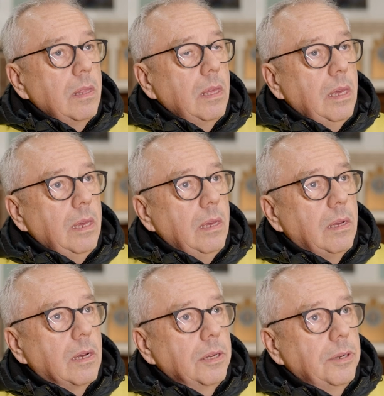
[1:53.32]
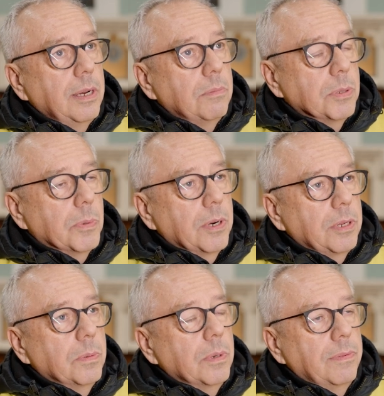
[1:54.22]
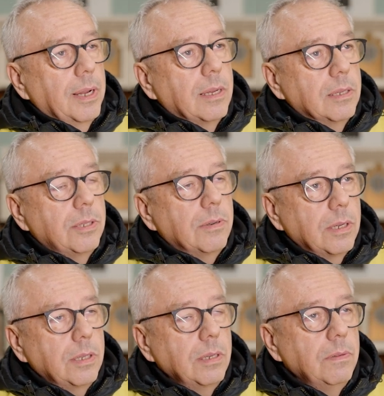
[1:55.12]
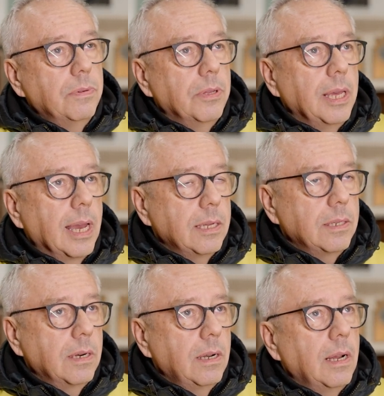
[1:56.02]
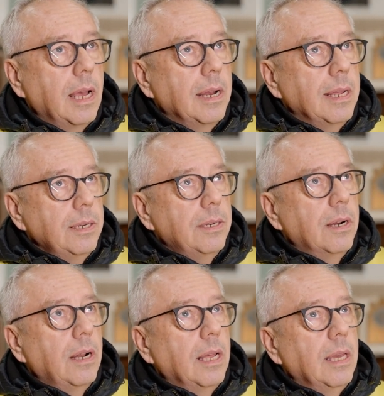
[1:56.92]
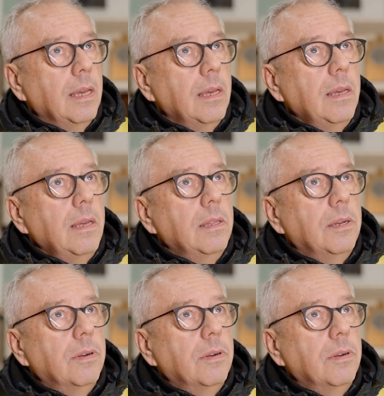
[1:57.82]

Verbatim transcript: The contract was awarded to Woodville Construction for the external and internally the